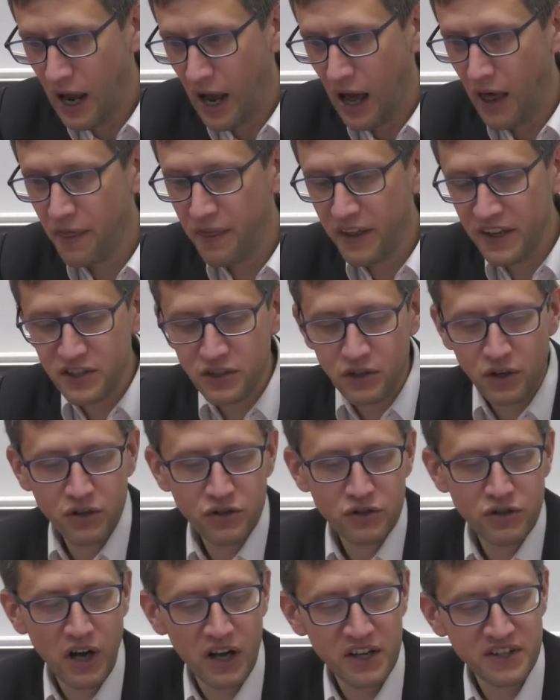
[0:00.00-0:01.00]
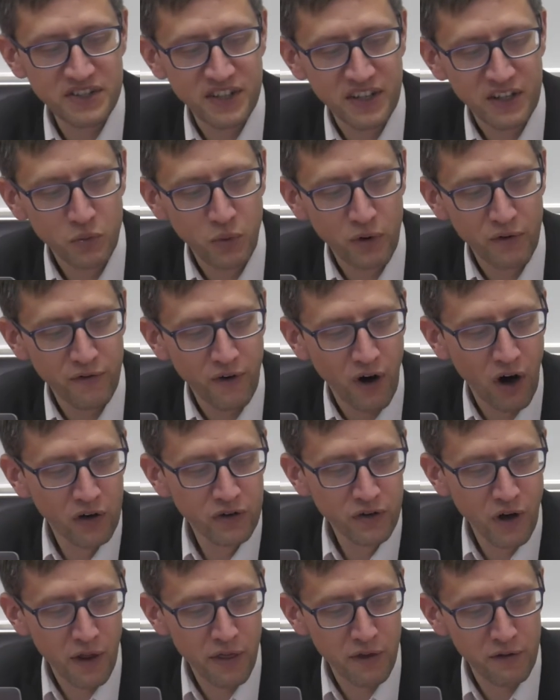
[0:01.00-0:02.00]
And this contrasted with
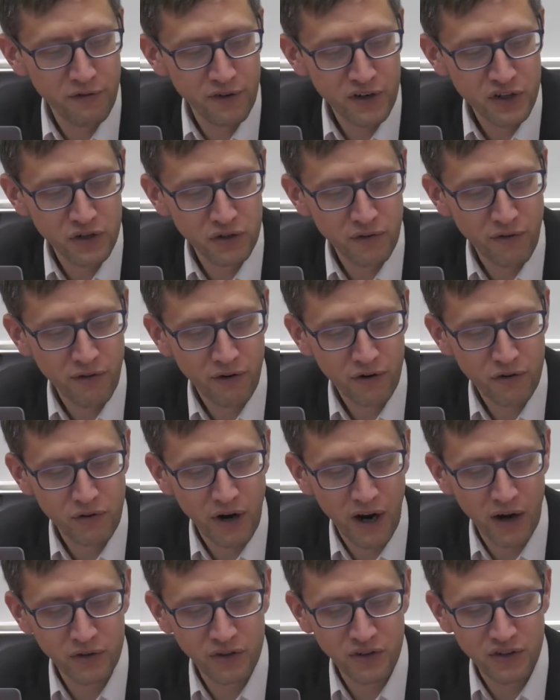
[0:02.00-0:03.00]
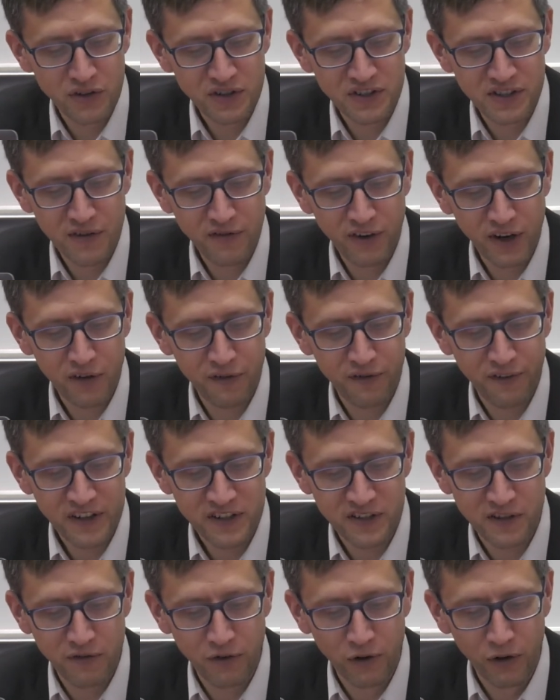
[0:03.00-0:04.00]
another vision of the crowd at a civic
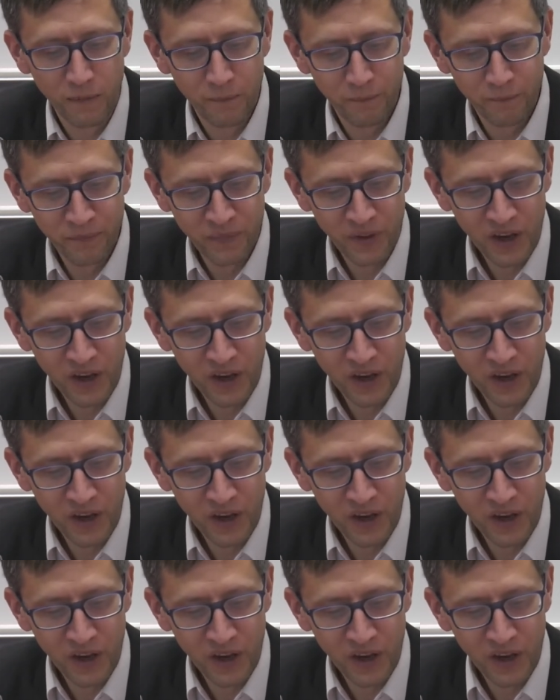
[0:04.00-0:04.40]
festival,